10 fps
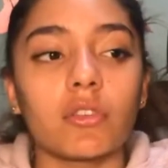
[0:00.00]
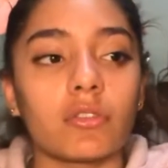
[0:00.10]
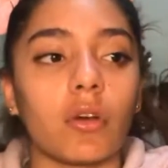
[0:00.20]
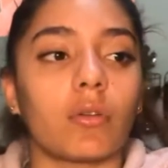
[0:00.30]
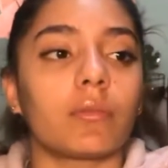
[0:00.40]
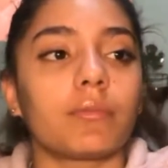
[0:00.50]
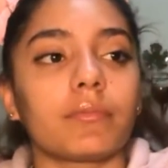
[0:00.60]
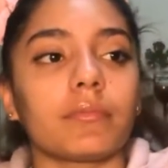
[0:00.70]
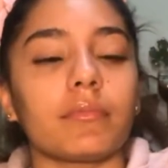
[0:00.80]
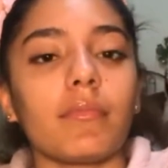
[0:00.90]
So
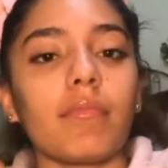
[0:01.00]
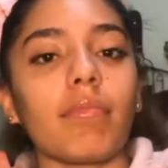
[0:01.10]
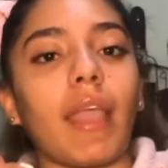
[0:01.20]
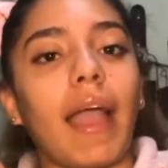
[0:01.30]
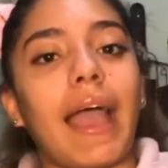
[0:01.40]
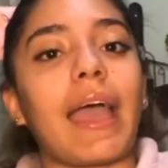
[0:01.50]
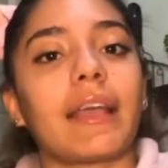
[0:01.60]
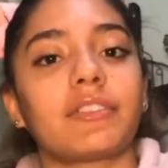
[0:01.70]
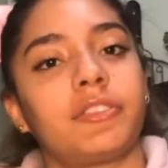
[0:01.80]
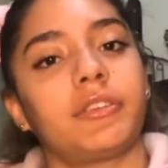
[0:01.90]
I
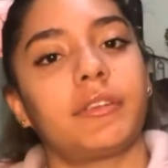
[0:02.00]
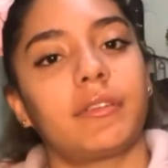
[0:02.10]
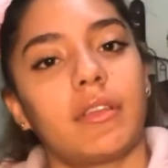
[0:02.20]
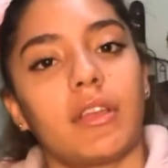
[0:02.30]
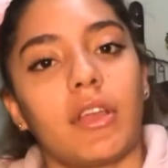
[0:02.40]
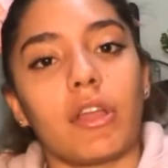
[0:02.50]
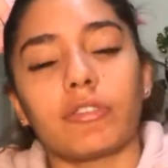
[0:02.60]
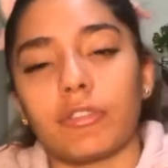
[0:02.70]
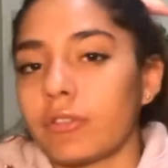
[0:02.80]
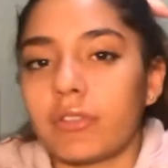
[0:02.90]
asked her,
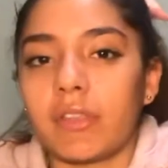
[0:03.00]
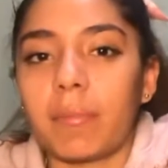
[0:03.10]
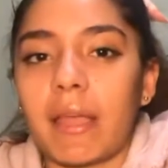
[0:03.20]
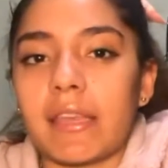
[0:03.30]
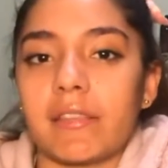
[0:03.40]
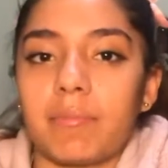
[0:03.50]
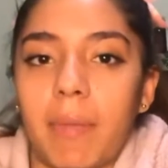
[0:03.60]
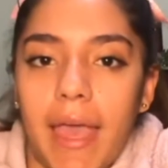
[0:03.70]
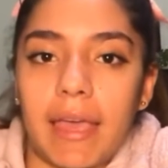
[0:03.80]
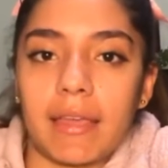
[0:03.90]
do you think my knee's
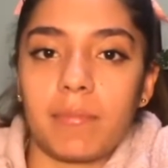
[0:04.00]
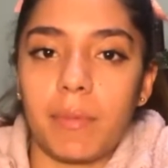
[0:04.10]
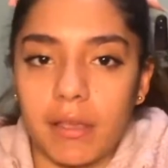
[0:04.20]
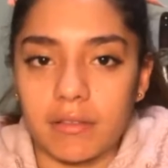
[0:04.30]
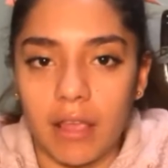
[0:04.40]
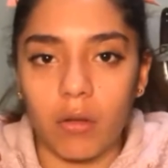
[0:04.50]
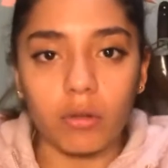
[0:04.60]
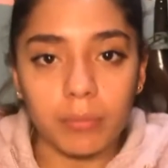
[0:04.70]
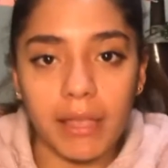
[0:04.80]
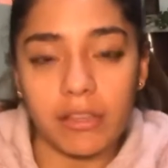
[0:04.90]
bad because I
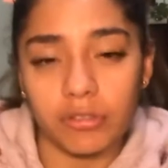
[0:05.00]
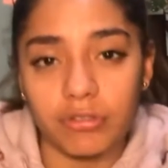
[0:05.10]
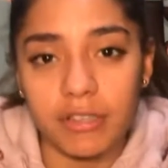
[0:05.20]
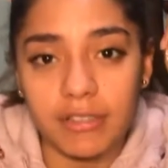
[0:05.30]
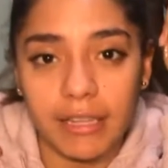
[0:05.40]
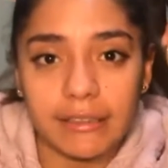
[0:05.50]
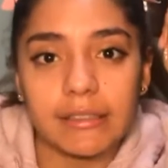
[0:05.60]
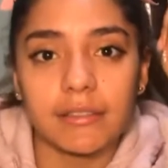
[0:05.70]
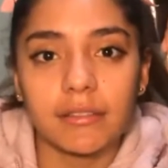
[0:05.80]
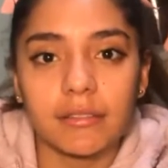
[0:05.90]
hold my heel stretch like
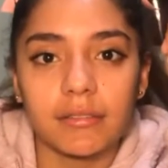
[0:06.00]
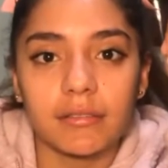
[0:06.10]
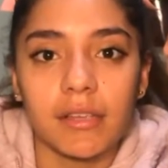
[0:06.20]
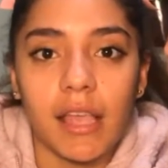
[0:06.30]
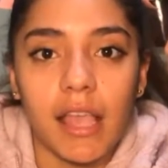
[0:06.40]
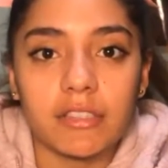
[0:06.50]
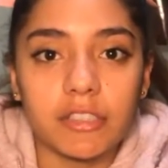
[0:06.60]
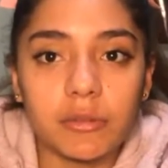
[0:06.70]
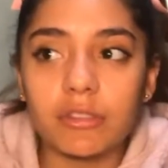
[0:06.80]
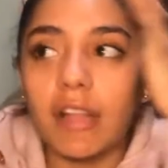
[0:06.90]
this? And
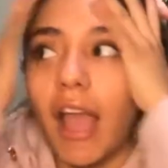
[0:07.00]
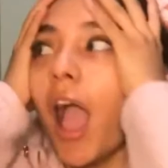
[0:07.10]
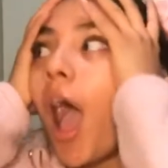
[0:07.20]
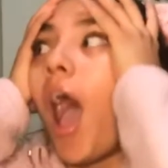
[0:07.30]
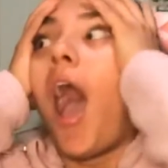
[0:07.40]
she was like,